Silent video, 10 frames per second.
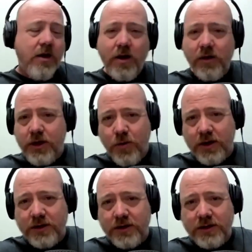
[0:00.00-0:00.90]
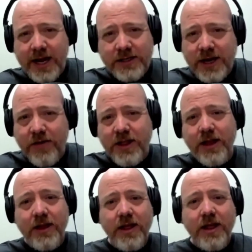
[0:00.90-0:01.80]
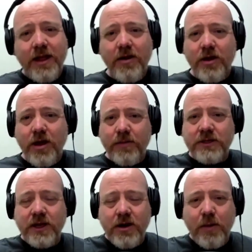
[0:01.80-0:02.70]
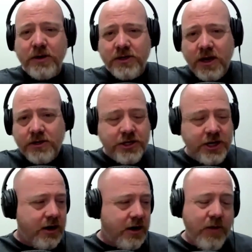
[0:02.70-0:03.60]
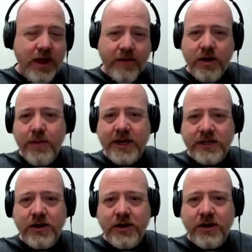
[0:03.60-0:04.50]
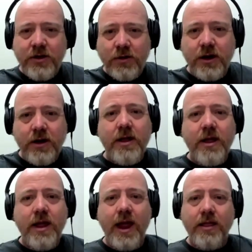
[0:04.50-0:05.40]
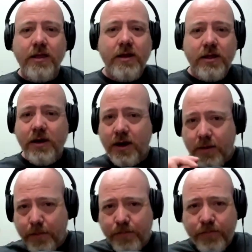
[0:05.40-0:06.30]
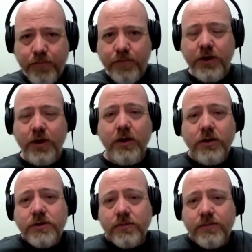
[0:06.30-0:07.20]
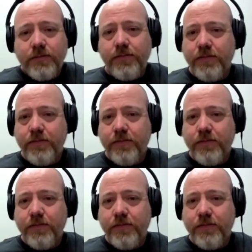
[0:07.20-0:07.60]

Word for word: all you want snacks everything you know come sit in our massage chair we have an amazing culture and they're, they're gonna you're gonna lose them,